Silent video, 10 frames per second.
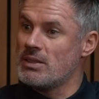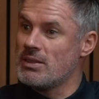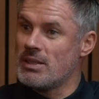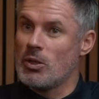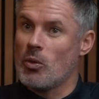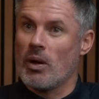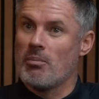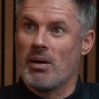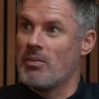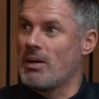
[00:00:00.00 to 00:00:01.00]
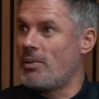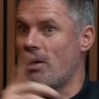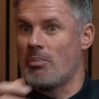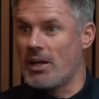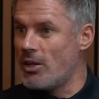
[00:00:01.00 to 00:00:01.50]
It might be an
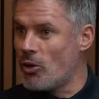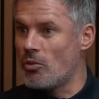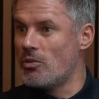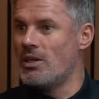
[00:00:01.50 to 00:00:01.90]
opinion on,